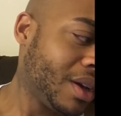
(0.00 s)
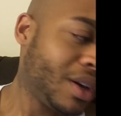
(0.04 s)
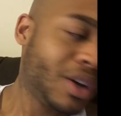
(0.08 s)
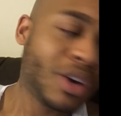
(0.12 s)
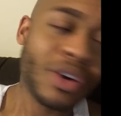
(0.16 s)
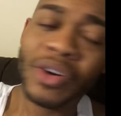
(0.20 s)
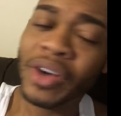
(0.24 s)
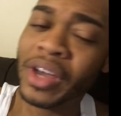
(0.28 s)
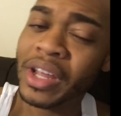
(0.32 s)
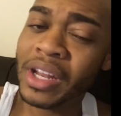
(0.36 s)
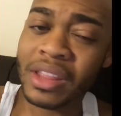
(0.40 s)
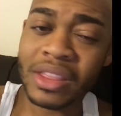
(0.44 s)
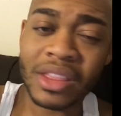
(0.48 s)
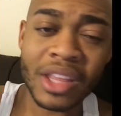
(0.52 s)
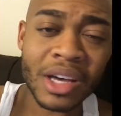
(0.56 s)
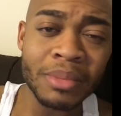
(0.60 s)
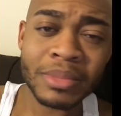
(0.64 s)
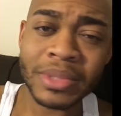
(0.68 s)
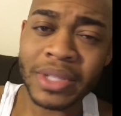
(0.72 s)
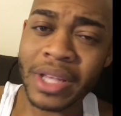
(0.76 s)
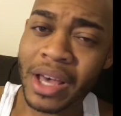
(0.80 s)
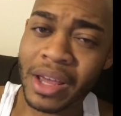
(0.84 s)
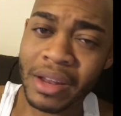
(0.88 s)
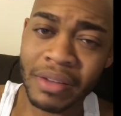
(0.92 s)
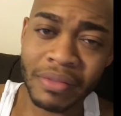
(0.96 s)
go ahead and
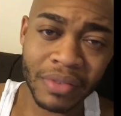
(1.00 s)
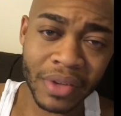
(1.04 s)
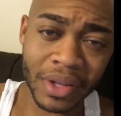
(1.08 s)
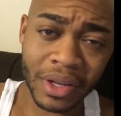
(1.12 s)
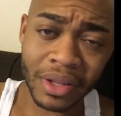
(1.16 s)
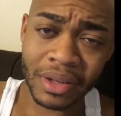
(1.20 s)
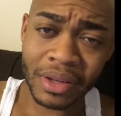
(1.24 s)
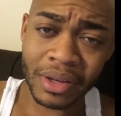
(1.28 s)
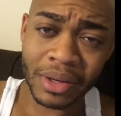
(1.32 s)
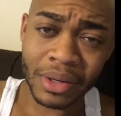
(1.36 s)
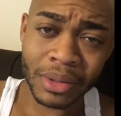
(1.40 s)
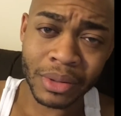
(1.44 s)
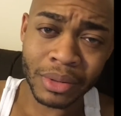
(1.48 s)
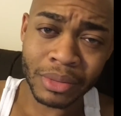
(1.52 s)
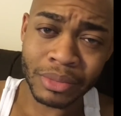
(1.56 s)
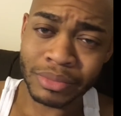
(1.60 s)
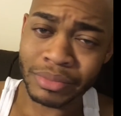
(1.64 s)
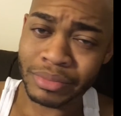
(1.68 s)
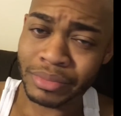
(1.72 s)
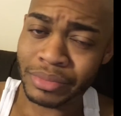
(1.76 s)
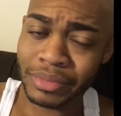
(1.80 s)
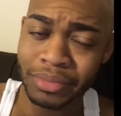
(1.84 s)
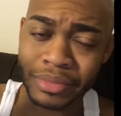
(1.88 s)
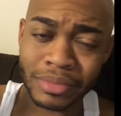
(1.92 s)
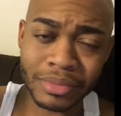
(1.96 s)
thumbs down the video.
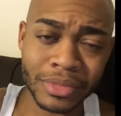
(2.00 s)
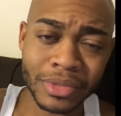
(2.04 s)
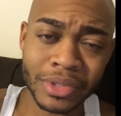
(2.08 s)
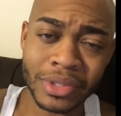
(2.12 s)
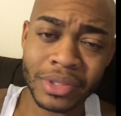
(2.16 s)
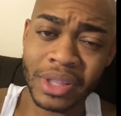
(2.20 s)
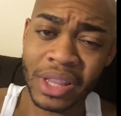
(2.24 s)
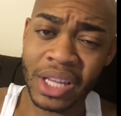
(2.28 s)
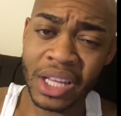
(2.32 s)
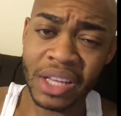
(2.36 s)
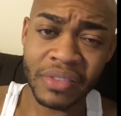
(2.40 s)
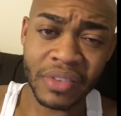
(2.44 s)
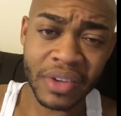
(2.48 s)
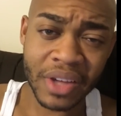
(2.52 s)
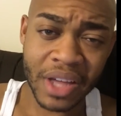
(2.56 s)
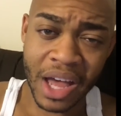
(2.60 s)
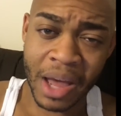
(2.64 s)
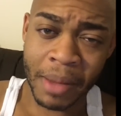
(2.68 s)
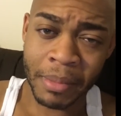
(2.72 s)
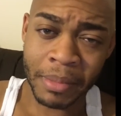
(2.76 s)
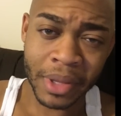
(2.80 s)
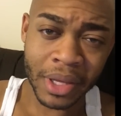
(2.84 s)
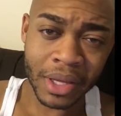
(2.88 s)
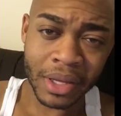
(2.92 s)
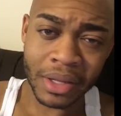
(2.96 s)
Leave a
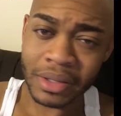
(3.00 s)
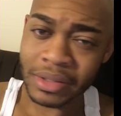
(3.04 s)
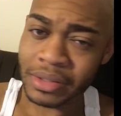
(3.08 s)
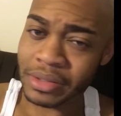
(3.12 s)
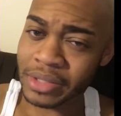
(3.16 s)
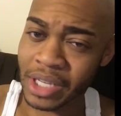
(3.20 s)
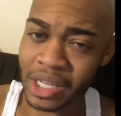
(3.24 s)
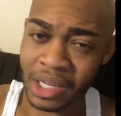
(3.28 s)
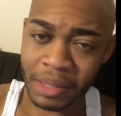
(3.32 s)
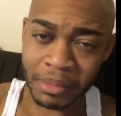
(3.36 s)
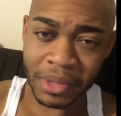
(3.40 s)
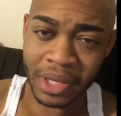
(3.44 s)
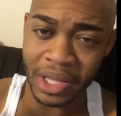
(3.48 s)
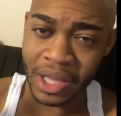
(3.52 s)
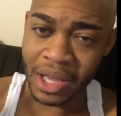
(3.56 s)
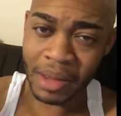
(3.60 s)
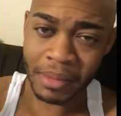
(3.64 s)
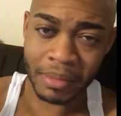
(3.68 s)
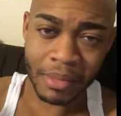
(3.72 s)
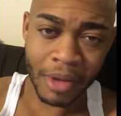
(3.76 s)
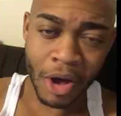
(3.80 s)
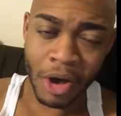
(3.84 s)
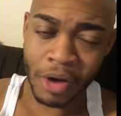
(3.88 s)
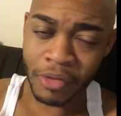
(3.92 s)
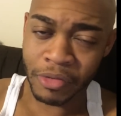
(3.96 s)
comment telling me
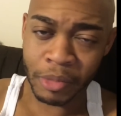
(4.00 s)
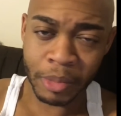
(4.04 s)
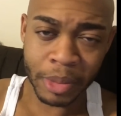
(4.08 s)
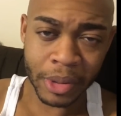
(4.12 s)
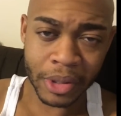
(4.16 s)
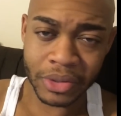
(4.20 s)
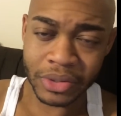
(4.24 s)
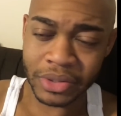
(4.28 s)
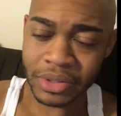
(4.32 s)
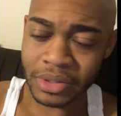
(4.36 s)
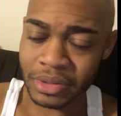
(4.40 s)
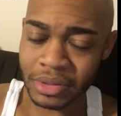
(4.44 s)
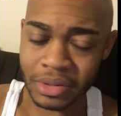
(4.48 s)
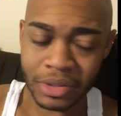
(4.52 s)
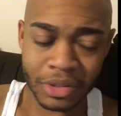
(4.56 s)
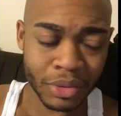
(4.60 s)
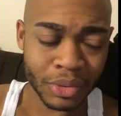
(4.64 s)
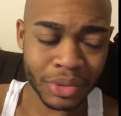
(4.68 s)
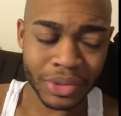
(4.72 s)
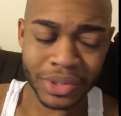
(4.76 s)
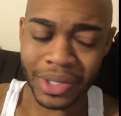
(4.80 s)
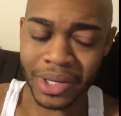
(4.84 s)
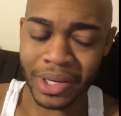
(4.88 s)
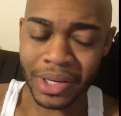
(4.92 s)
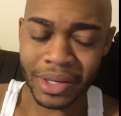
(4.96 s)
I'm an awful person. Do
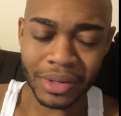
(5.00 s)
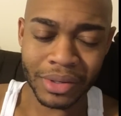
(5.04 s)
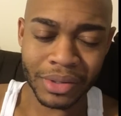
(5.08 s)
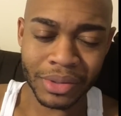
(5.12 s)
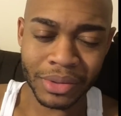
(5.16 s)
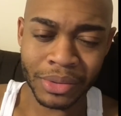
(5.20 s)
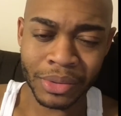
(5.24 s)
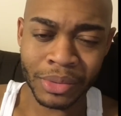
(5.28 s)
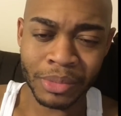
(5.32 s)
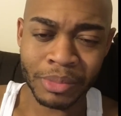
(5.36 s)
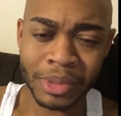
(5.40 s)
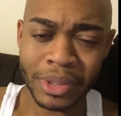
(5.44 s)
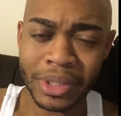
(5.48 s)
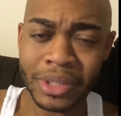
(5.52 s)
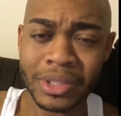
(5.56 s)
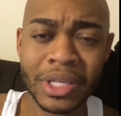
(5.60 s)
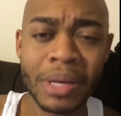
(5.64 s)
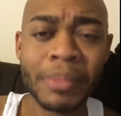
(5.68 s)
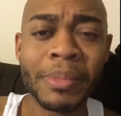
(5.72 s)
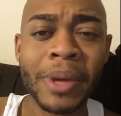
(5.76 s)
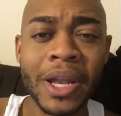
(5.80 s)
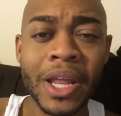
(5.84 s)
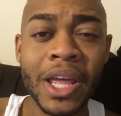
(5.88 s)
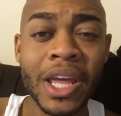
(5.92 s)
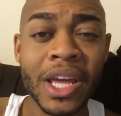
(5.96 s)
what you got to do. But
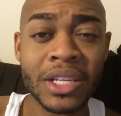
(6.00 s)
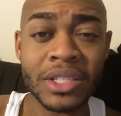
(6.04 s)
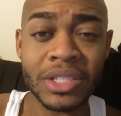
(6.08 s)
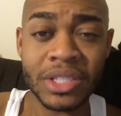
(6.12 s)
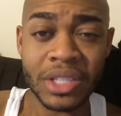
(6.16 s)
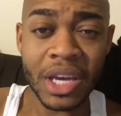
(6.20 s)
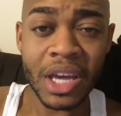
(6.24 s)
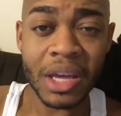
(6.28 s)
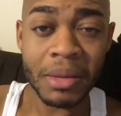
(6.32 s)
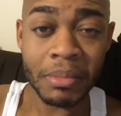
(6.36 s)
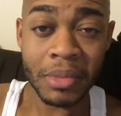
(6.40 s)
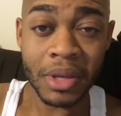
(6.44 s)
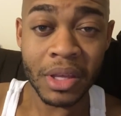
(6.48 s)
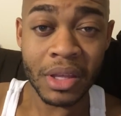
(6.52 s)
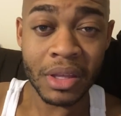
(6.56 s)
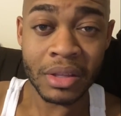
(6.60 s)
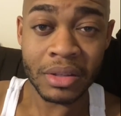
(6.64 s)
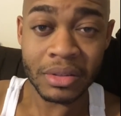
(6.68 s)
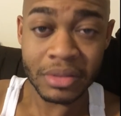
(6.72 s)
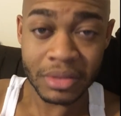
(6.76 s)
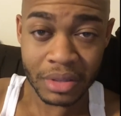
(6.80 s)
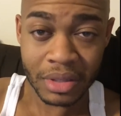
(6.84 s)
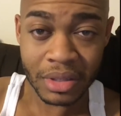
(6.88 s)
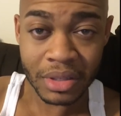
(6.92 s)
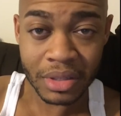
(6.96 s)
somebody educate
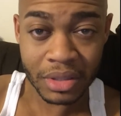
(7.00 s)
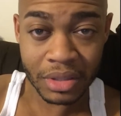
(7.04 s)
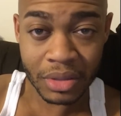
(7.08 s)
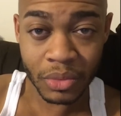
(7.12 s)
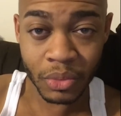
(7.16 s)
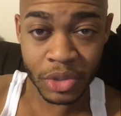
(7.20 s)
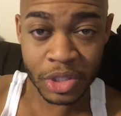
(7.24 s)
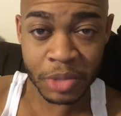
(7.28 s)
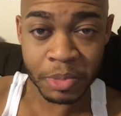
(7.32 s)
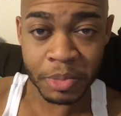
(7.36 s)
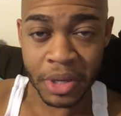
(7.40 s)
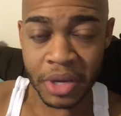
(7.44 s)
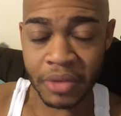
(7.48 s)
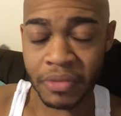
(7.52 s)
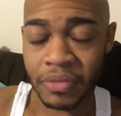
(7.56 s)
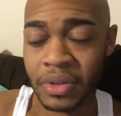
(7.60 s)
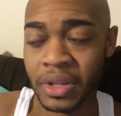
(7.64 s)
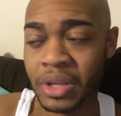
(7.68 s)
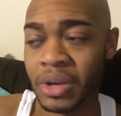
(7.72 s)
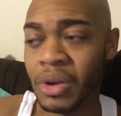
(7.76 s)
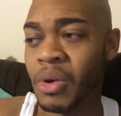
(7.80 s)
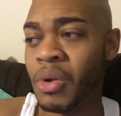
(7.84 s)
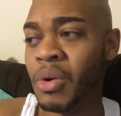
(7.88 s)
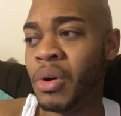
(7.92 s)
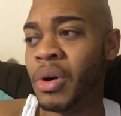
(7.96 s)
me
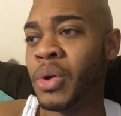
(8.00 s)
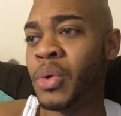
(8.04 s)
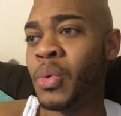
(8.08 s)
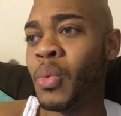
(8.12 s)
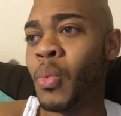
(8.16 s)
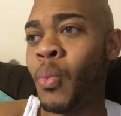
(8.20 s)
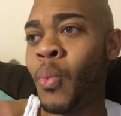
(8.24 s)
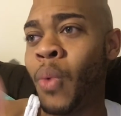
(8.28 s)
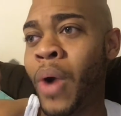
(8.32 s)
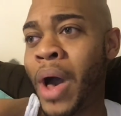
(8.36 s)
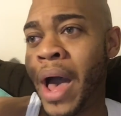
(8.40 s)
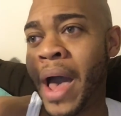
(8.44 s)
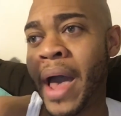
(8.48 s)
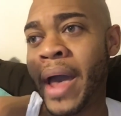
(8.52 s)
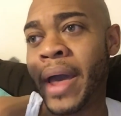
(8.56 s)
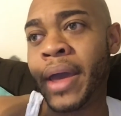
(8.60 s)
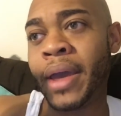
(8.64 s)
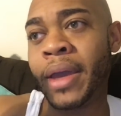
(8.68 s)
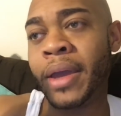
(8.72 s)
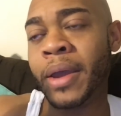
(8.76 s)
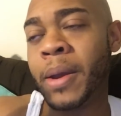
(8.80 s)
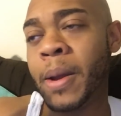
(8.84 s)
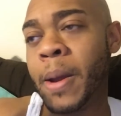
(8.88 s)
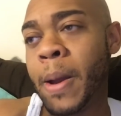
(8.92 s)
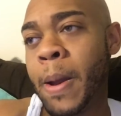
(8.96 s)
respectfully on
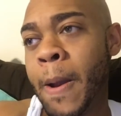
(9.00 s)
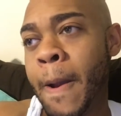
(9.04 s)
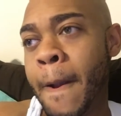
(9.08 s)
why